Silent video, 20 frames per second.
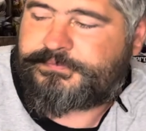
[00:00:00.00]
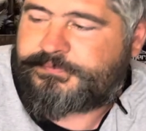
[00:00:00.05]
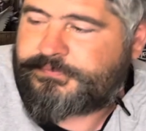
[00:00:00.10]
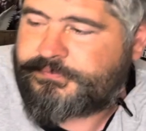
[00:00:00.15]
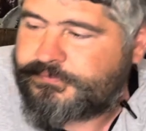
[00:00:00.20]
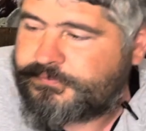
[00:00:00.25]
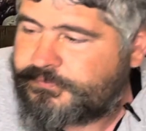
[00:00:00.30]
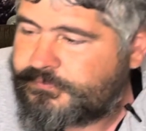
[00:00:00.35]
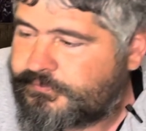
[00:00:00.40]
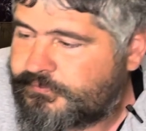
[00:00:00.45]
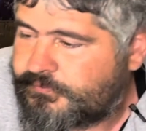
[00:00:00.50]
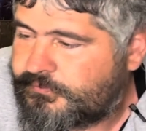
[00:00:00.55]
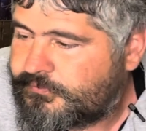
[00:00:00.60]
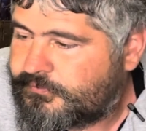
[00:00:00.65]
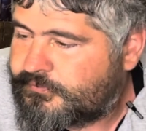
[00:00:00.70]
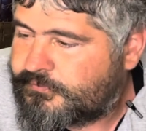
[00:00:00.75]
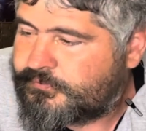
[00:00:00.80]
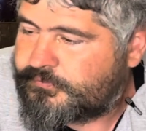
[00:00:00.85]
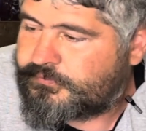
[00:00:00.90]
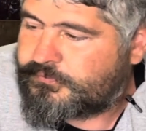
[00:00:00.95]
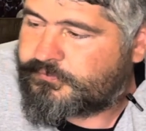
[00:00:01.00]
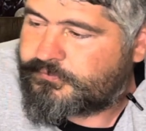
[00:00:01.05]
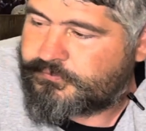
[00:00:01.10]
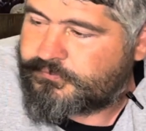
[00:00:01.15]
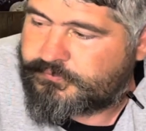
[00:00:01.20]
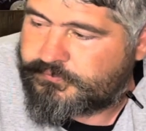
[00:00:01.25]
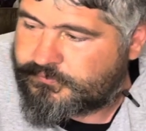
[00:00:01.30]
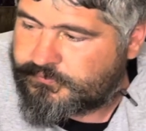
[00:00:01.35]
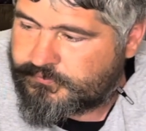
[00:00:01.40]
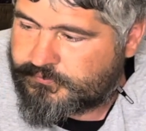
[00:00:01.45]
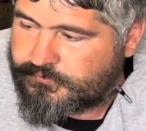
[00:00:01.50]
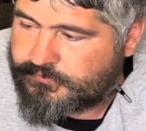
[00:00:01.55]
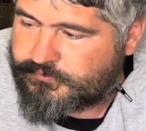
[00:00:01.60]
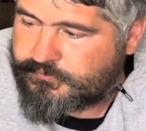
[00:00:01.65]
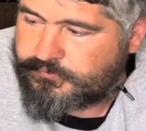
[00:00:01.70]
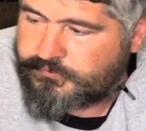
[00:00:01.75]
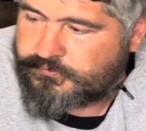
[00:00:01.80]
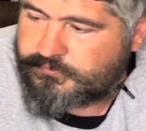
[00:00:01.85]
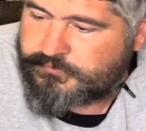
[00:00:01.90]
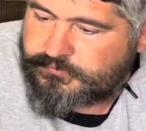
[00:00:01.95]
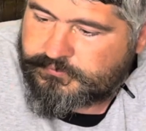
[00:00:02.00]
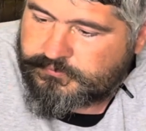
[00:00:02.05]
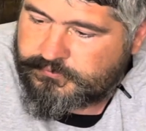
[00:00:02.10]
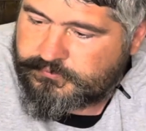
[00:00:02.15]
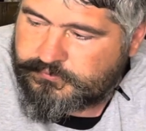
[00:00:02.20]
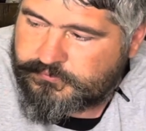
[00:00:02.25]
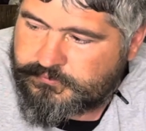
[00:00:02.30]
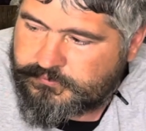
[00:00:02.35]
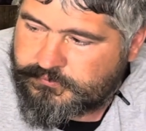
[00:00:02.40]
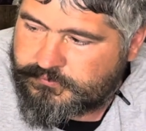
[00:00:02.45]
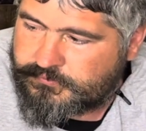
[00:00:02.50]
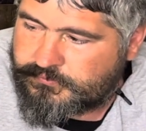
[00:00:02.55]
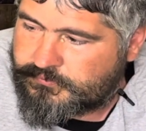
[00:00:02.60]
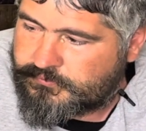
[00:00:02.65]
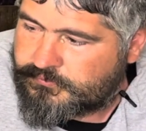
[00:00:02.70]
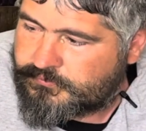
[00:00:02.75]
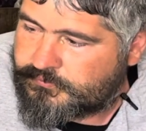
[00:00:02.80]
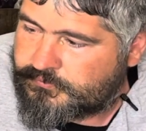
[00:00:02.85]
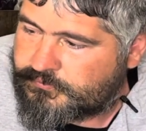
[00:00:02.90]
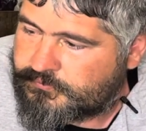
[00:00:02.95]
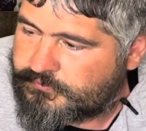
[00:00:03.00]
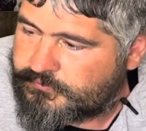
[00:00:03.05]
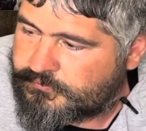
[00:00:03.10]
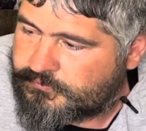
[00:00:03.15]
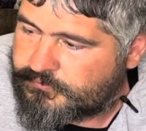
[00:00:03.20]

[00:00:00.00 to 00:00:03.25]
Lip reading: Let's see, the Eldritch Switch. After moving